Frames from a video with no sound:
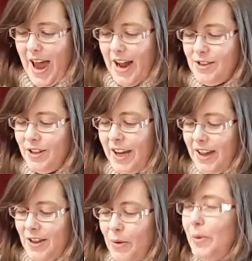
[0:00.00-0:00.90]
And
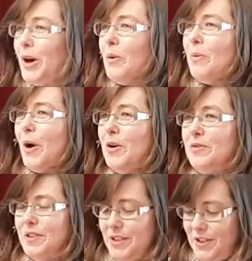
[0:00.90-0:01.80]
together we are
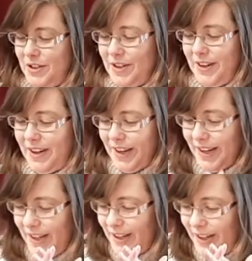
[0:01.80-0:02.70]
woven to,
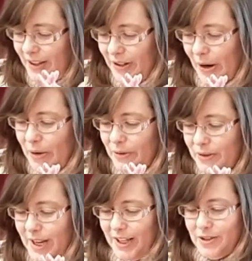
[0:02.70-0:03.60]
you know,
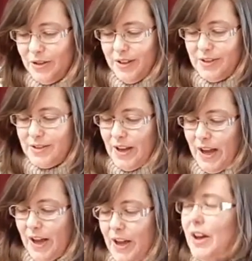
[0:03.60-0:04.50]
into this
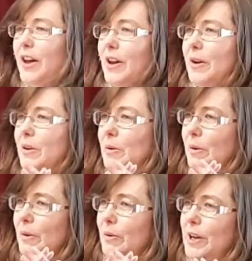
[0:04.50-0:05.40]

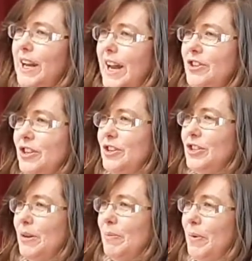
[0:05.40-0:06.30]

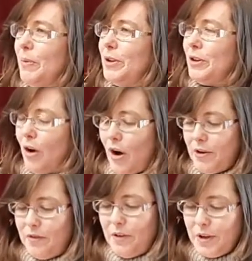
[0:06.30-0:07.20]
relationship with God,
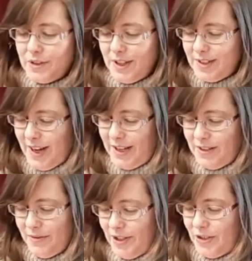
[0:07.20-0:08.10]
first as
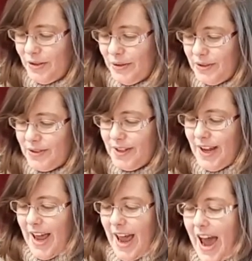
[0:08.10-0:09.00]
individuals,
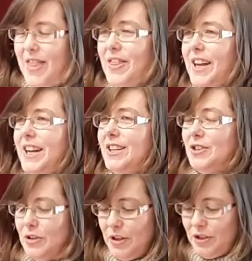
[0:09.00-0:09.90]
and then
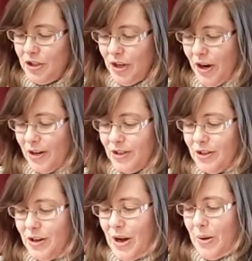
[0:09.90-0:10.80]
into the church,
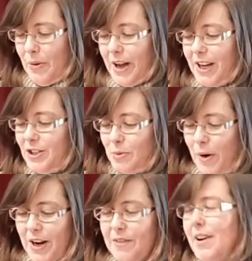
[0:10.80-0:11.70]
where each
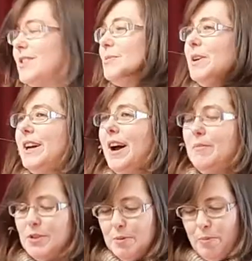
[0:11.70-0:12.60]
one of us
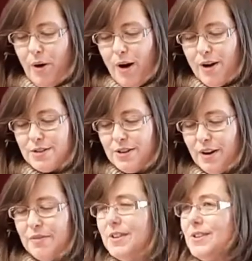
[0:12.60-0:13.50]
becomes a part
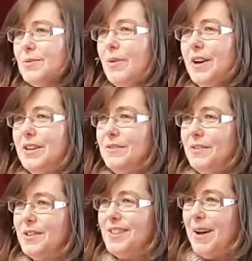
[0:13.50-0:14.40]
of this
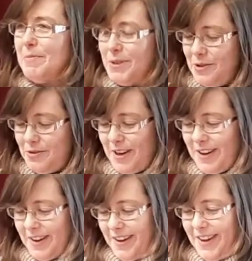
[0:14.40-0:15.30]
wonderful tapestry
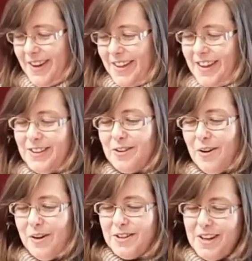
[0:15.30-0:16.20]
that
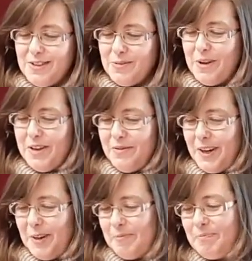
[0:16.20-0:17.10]
God is weaving.